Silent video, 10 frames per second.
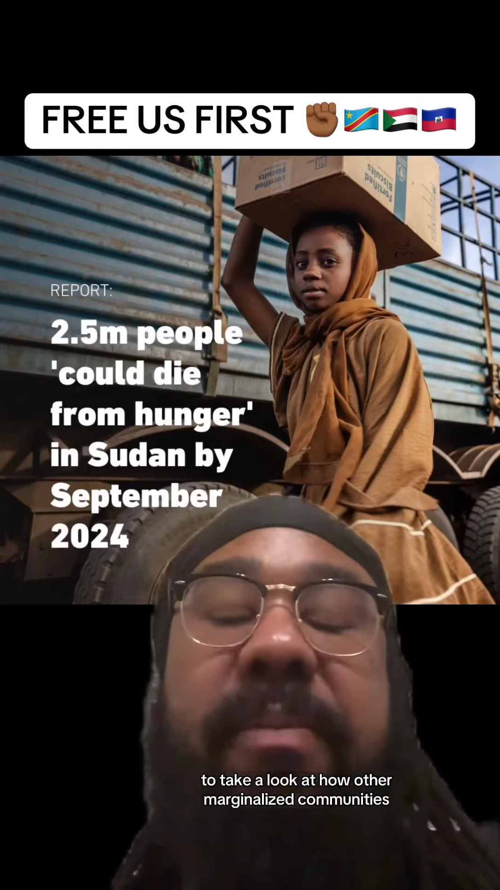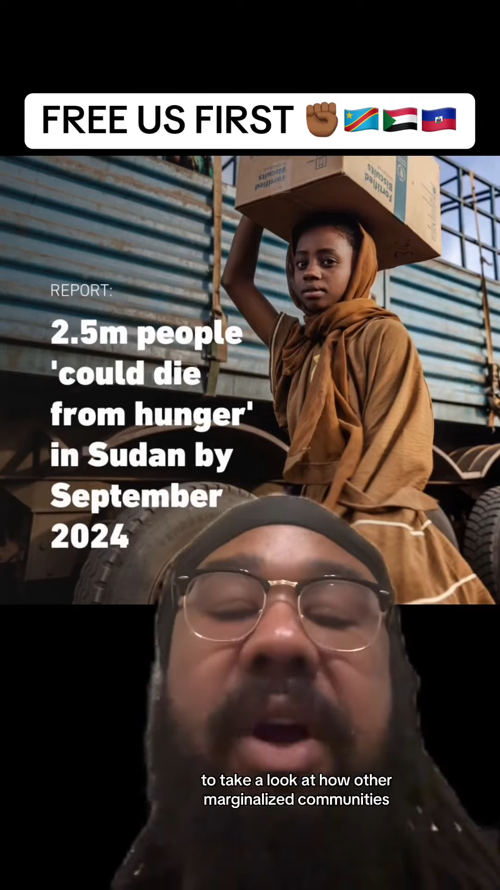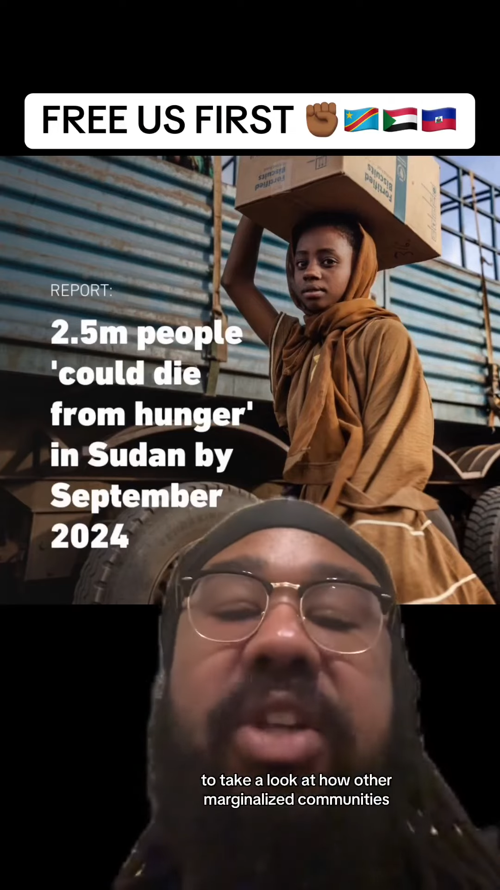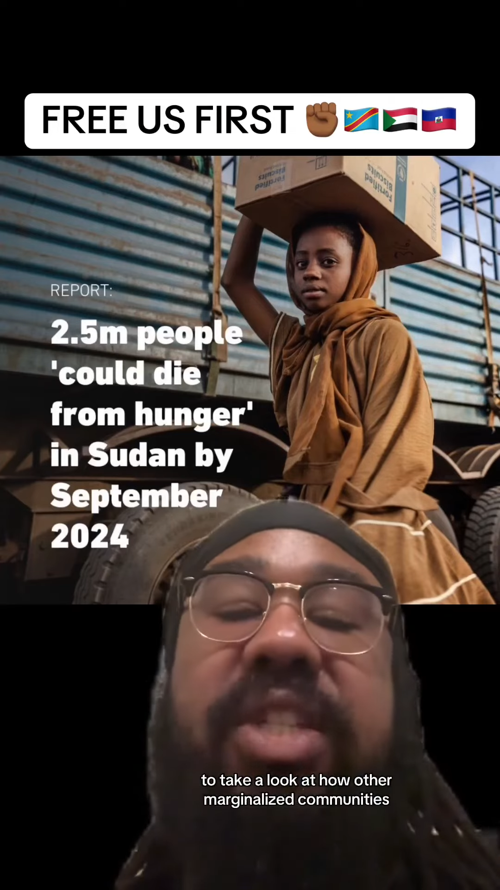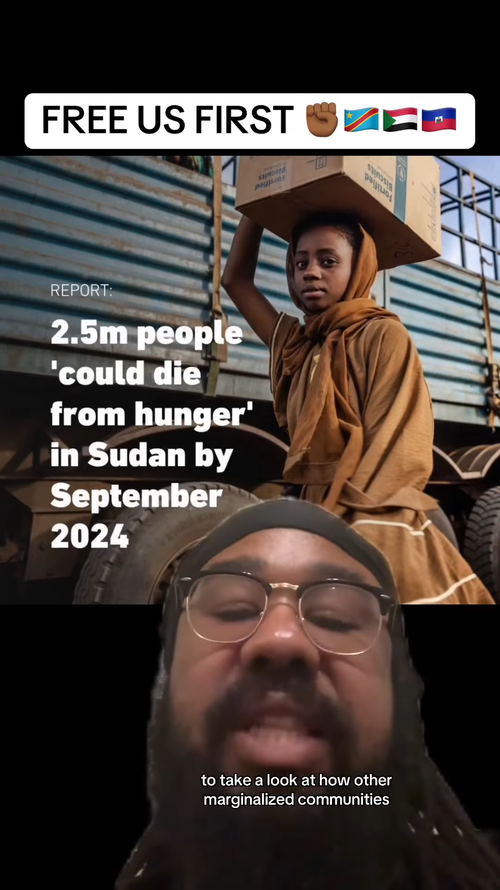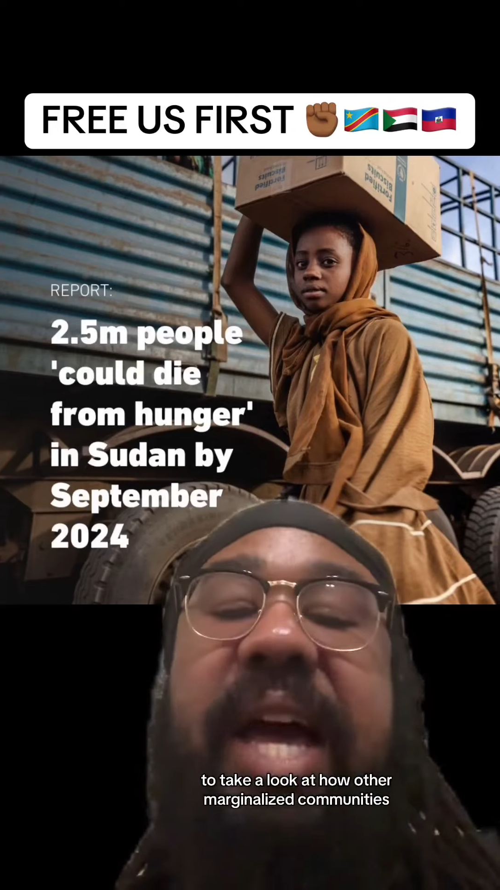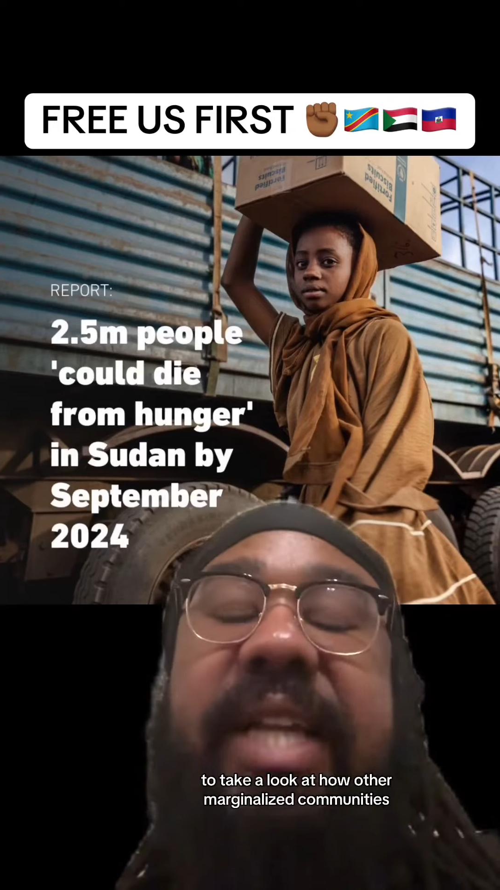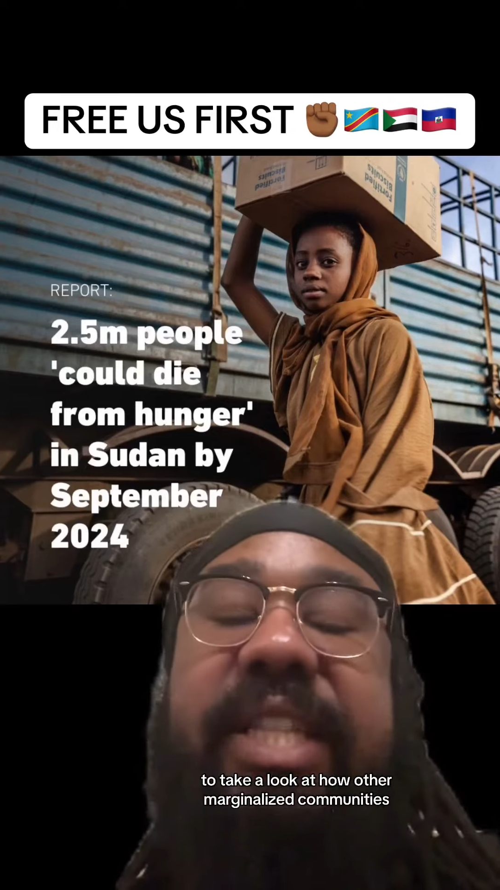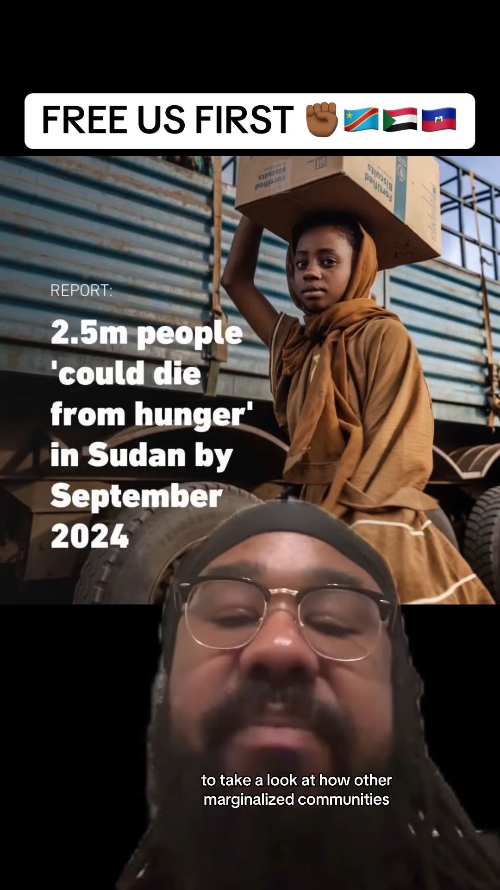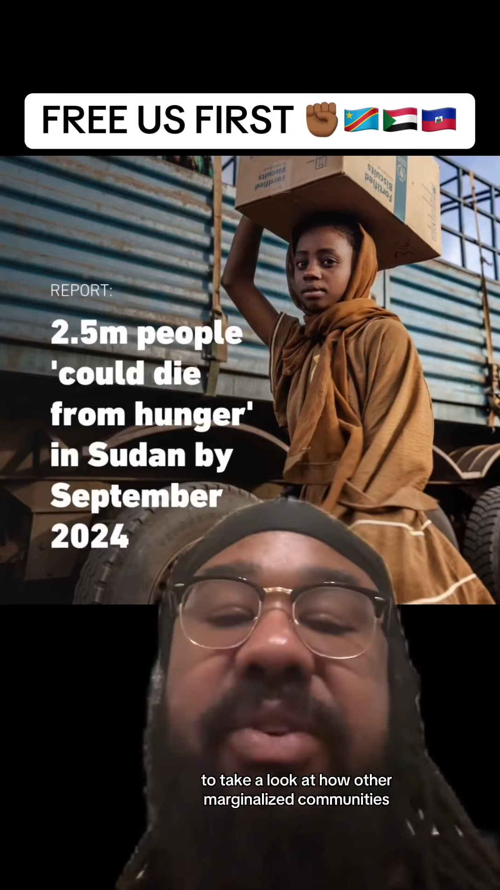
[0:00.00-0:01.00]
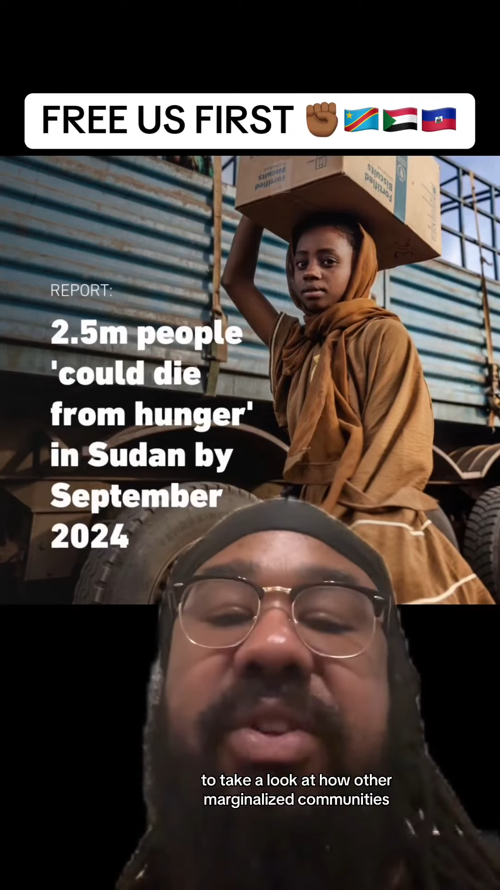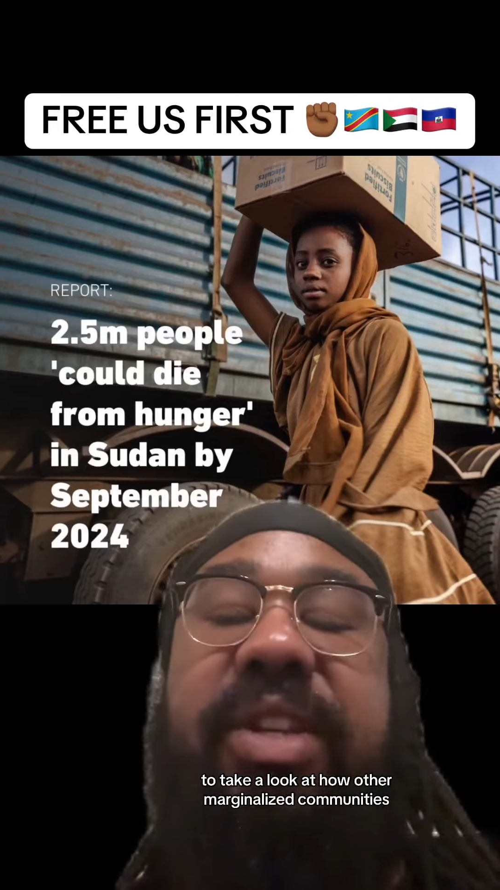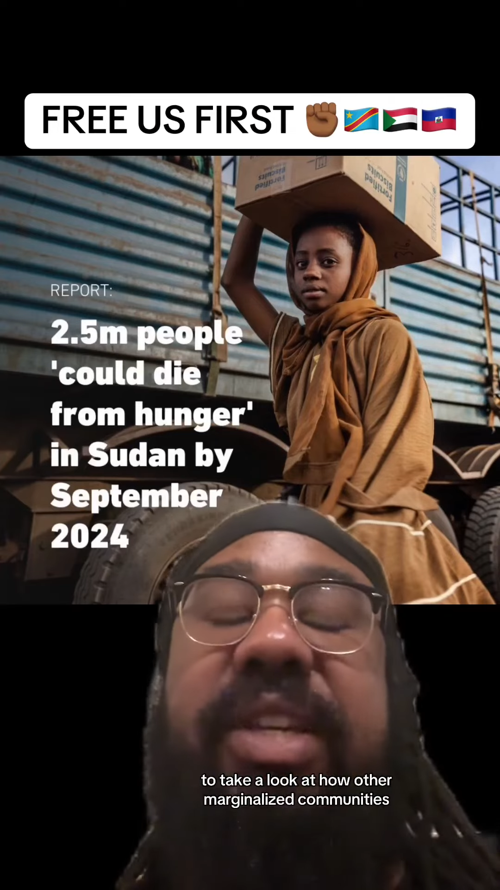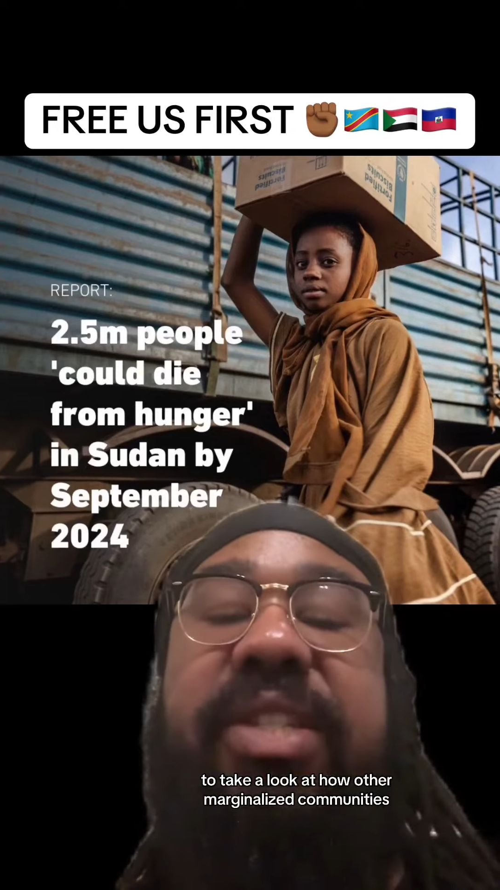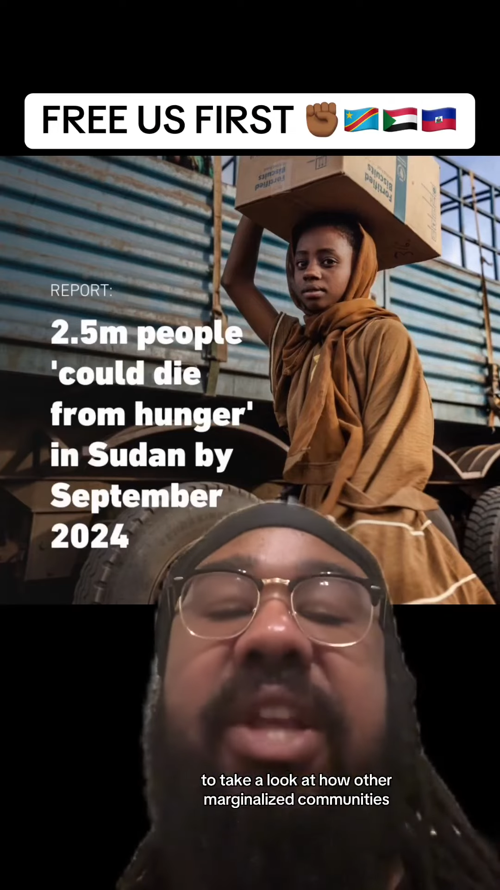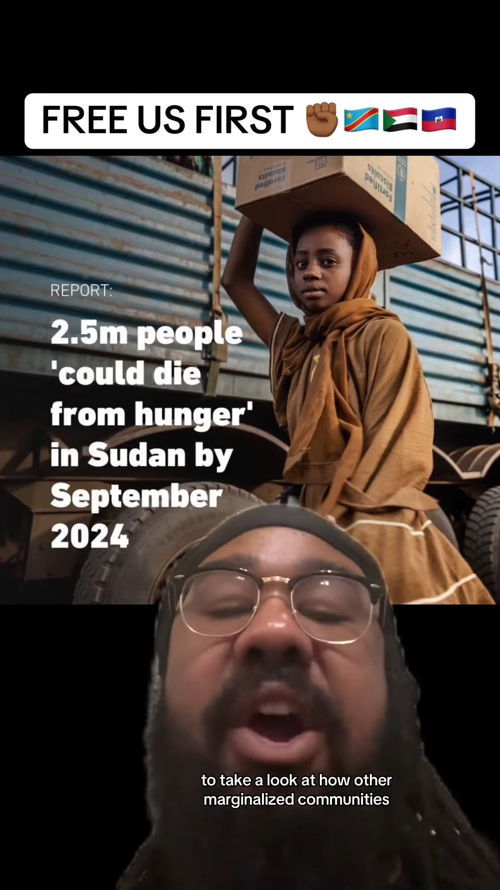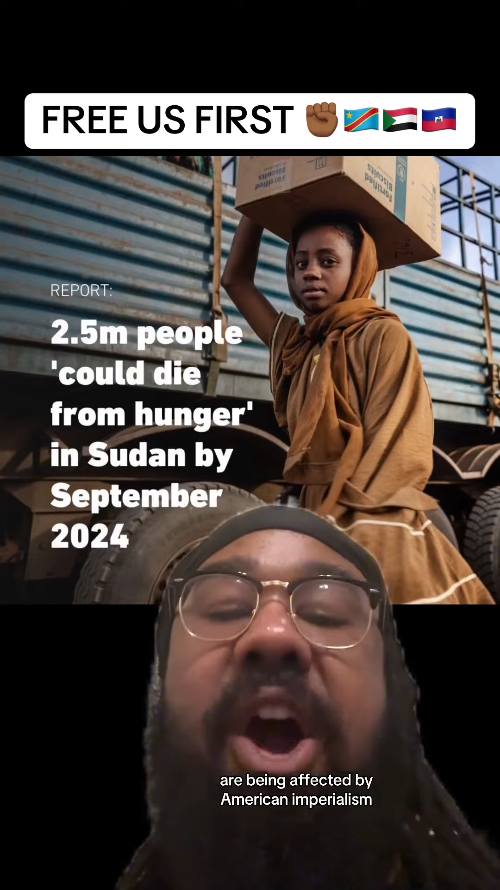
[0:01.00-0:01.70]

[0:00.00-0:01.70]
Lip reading: marginalized communities